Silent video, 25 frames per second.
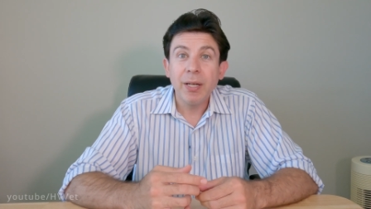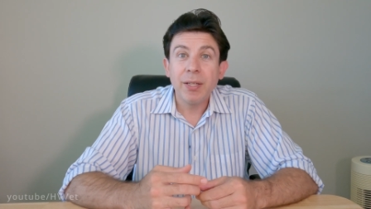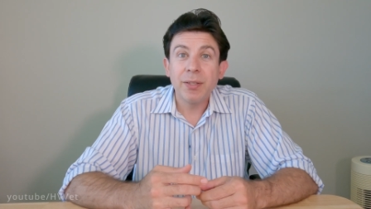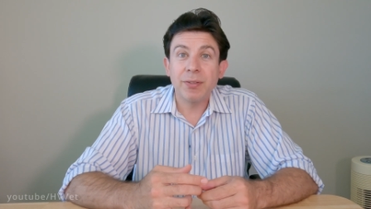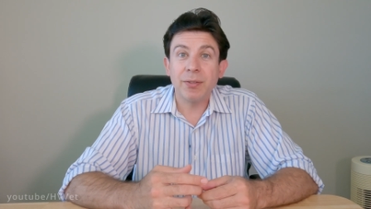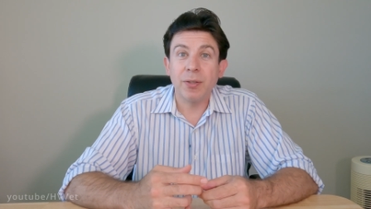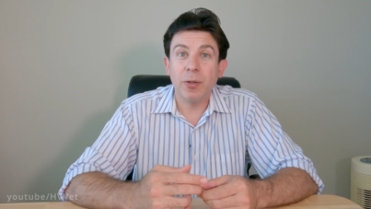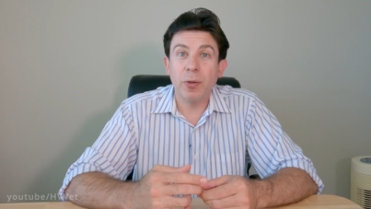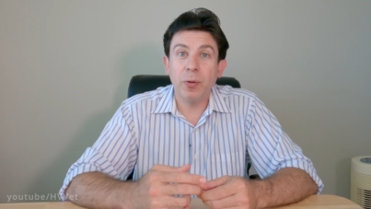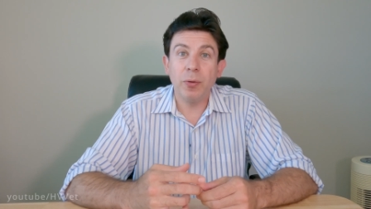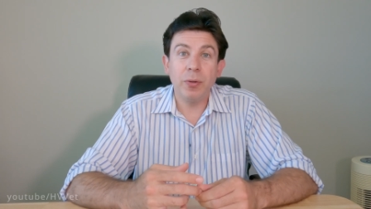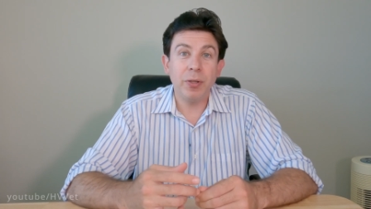
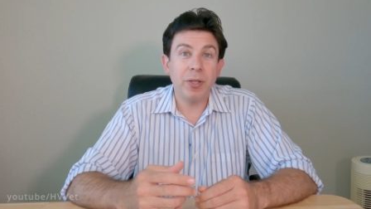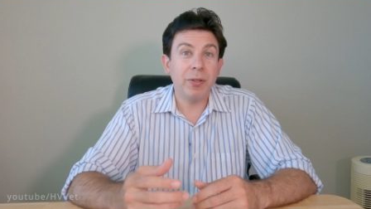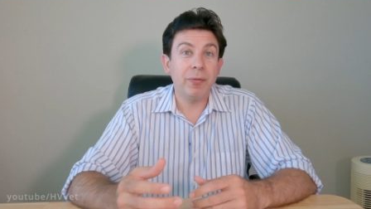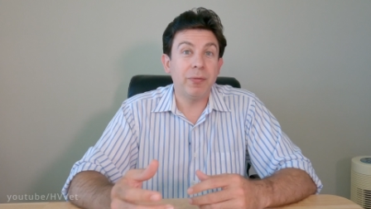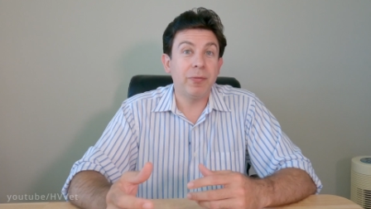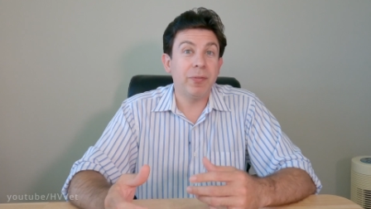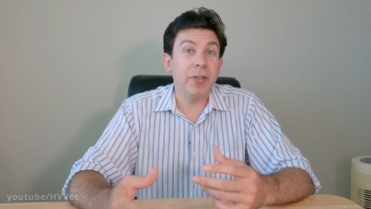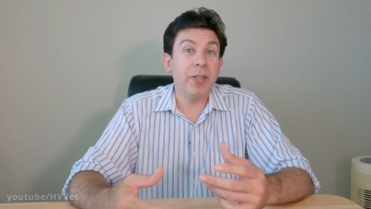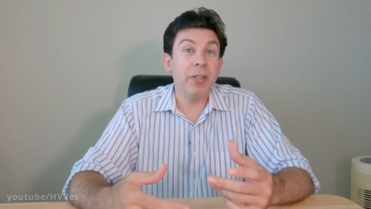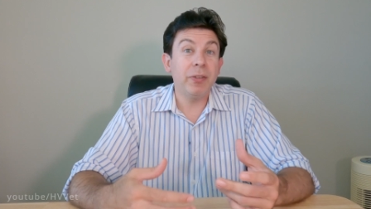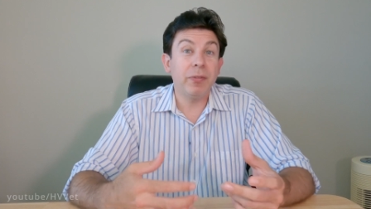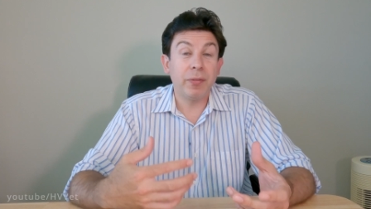so you can
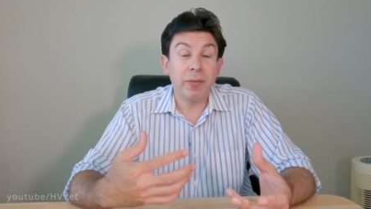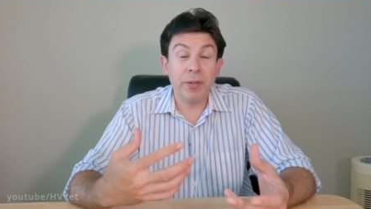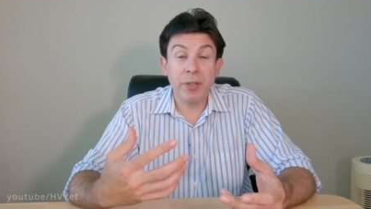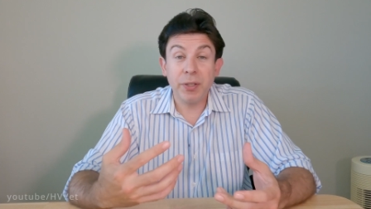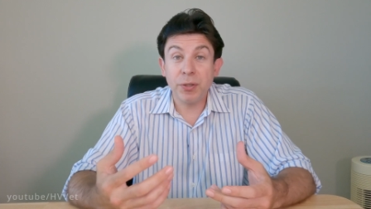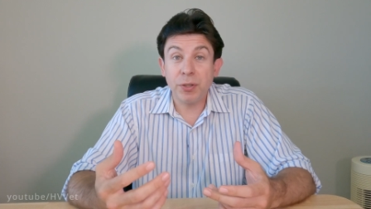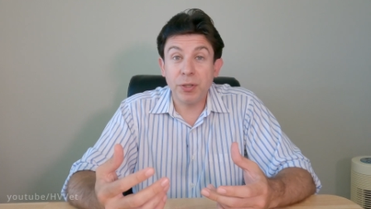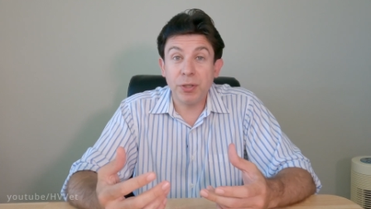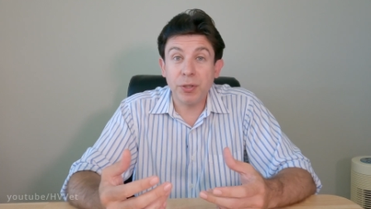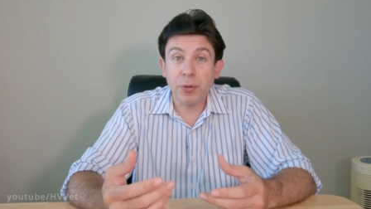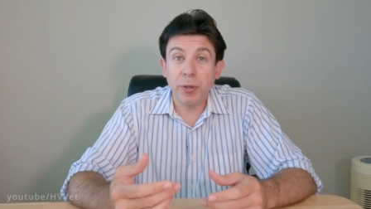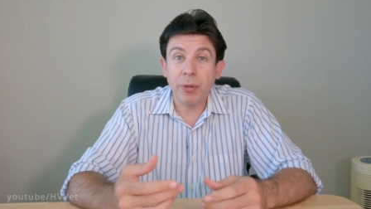feel
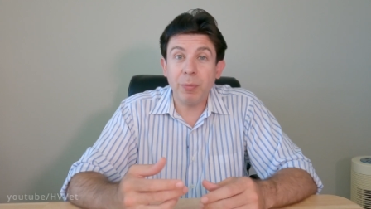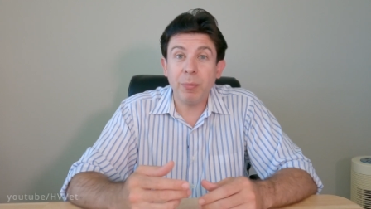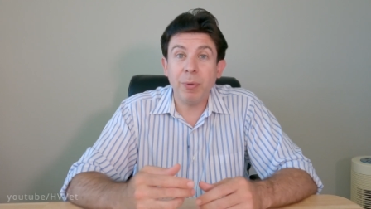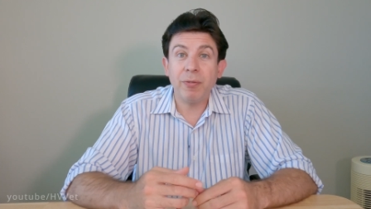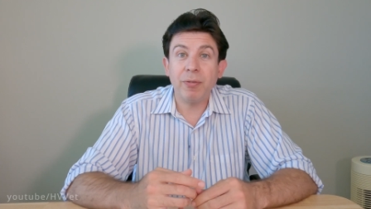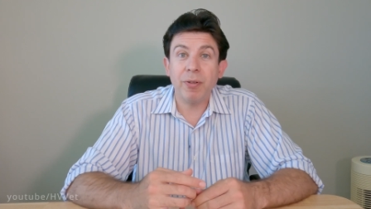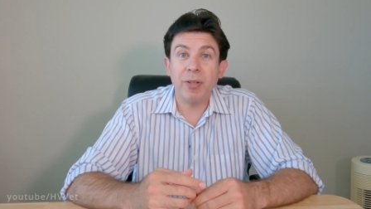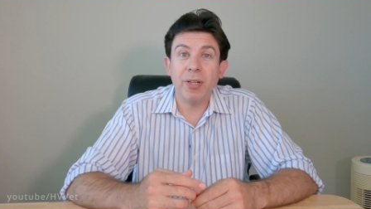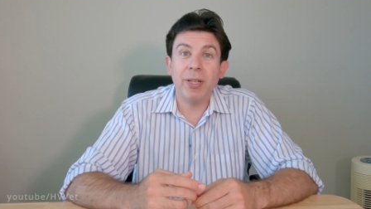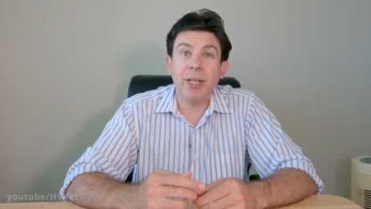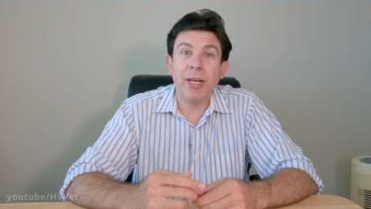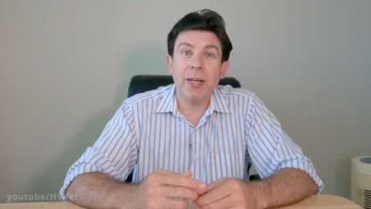free to join me
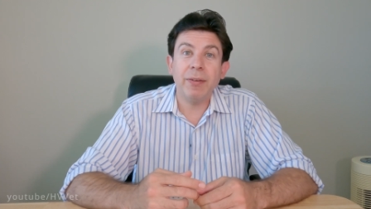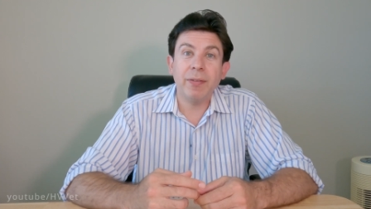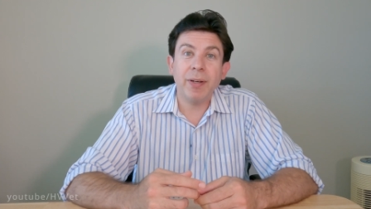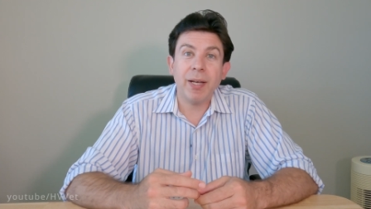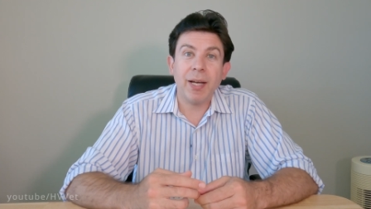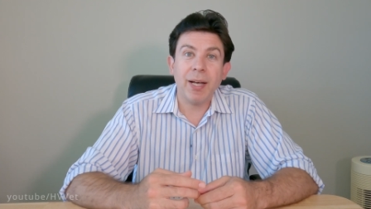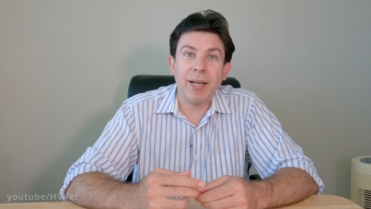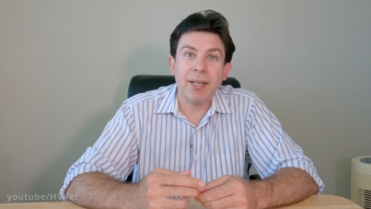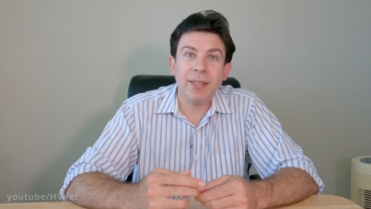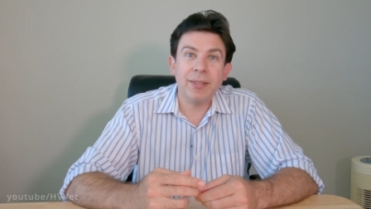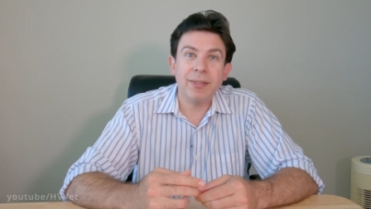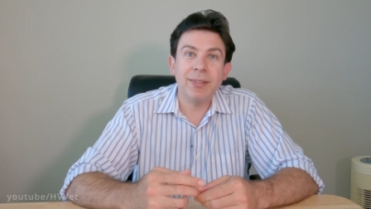for the live
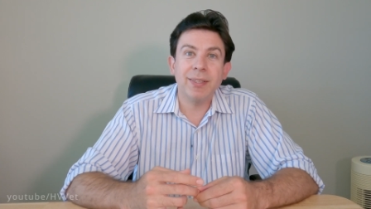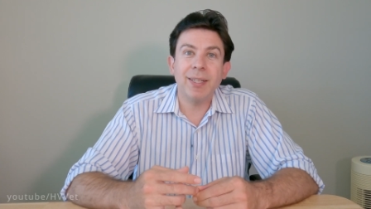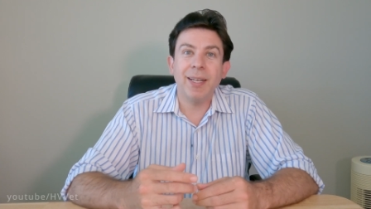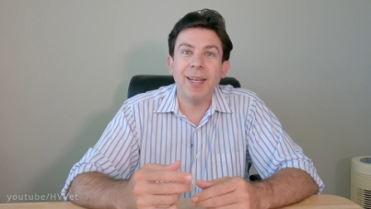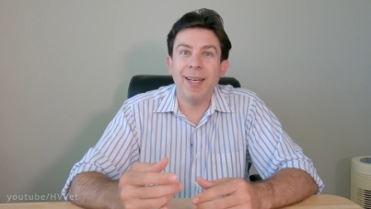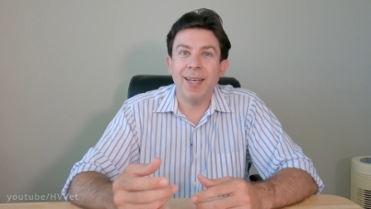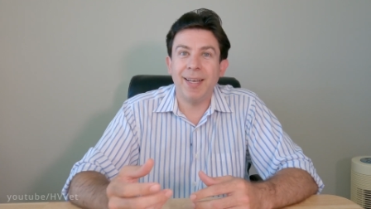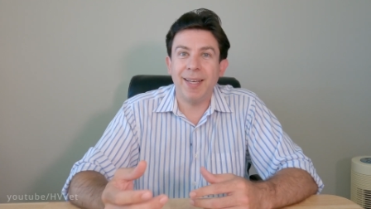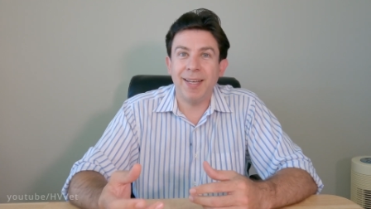cast